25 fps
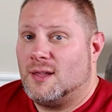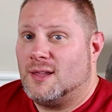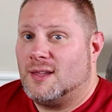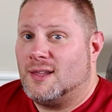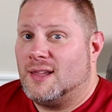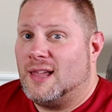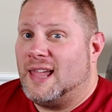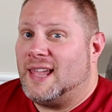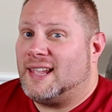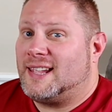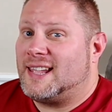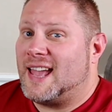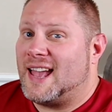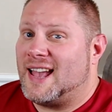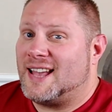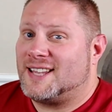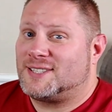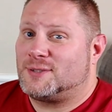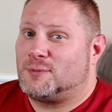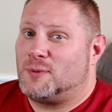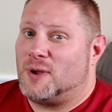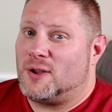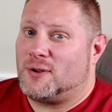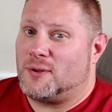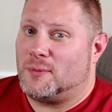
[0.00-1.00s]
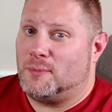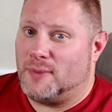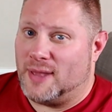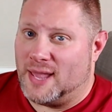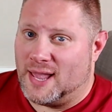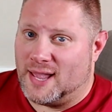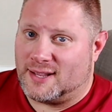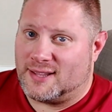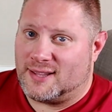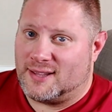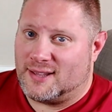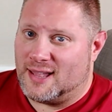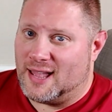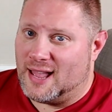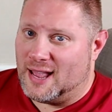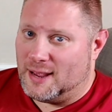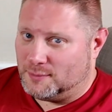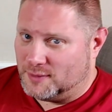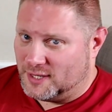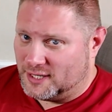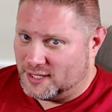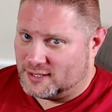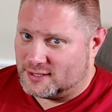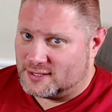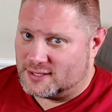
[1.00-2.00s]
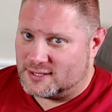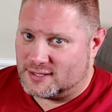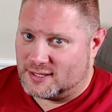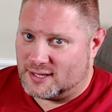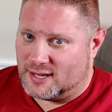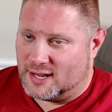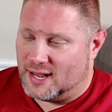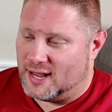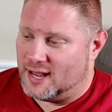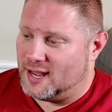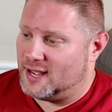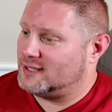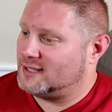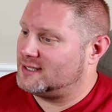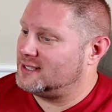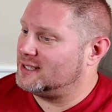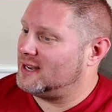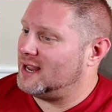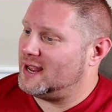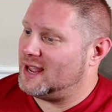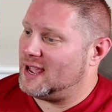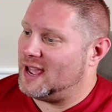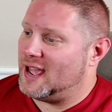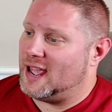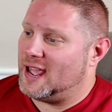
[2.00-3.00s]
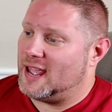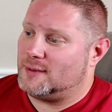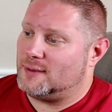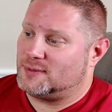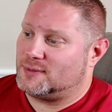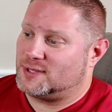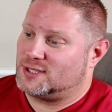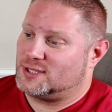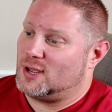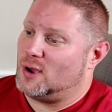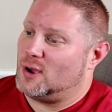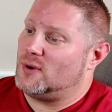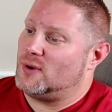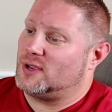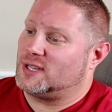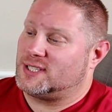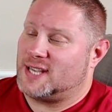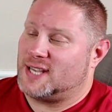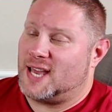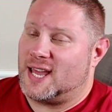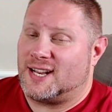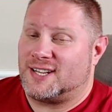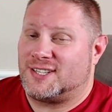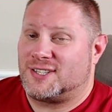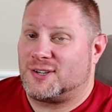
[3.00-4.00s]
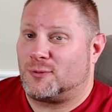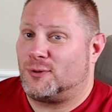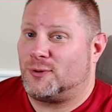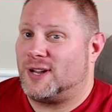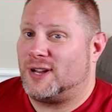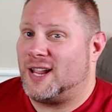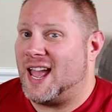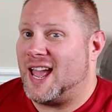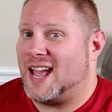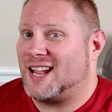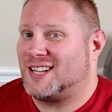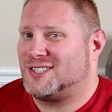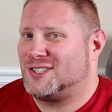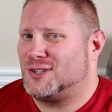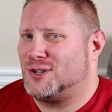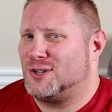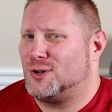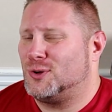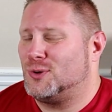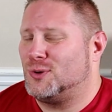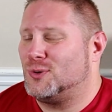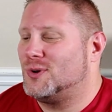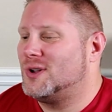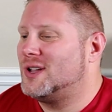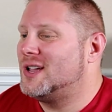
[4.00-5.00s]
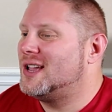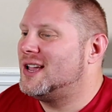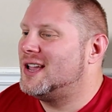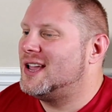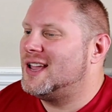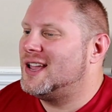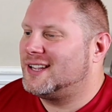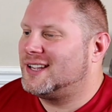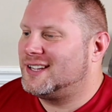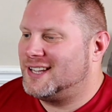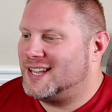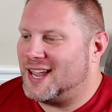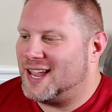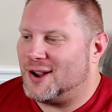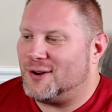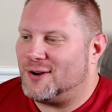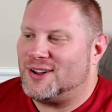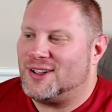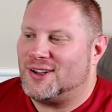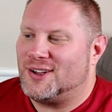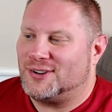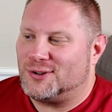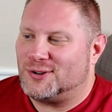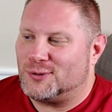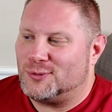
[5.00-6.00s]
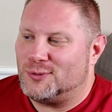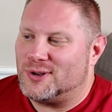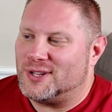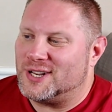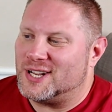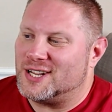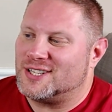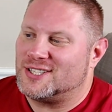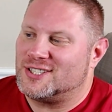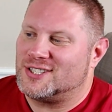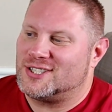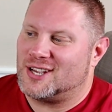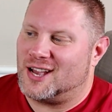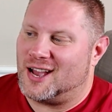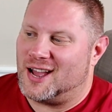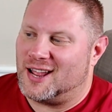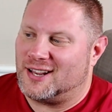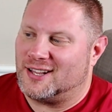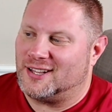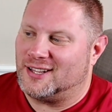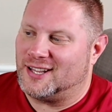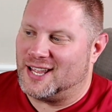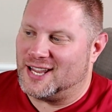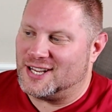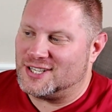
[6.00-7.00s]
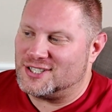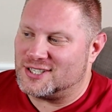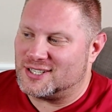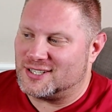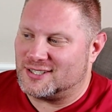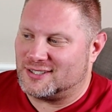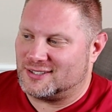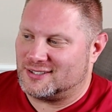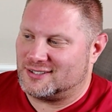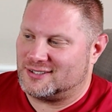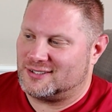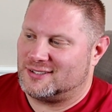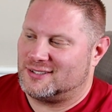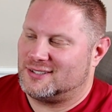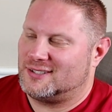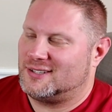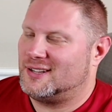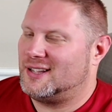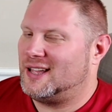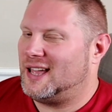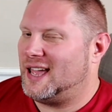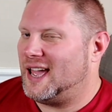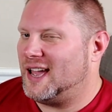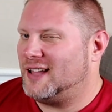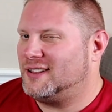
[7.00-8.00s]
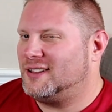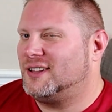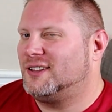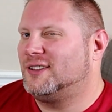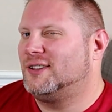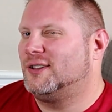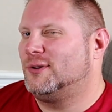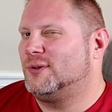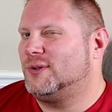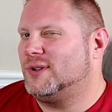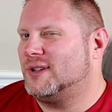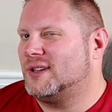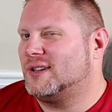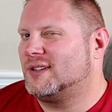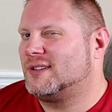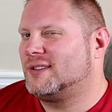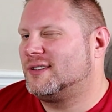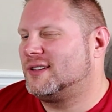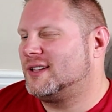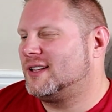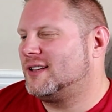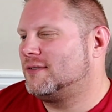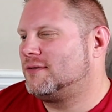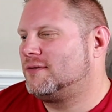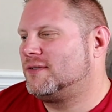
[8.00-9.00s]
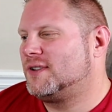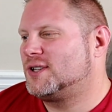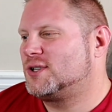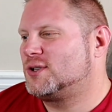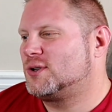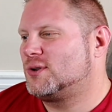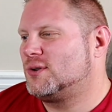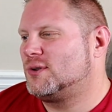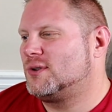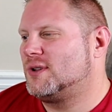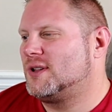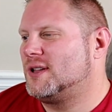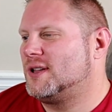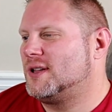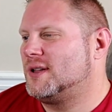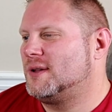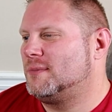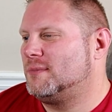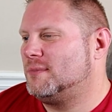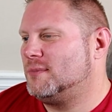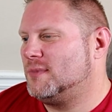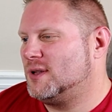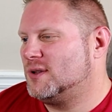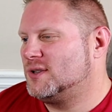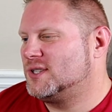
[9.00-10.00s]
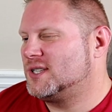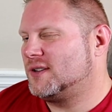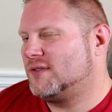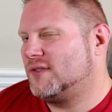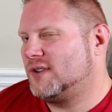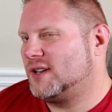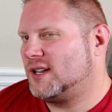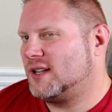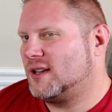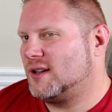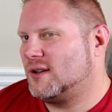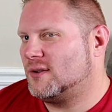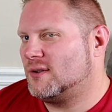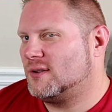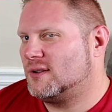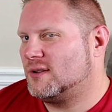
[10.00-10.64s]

Hey guys, welcome back. I'm Dennis, and today I am so excited to react to Carrie Underwood and John Legend, Hallelujah, the official music video.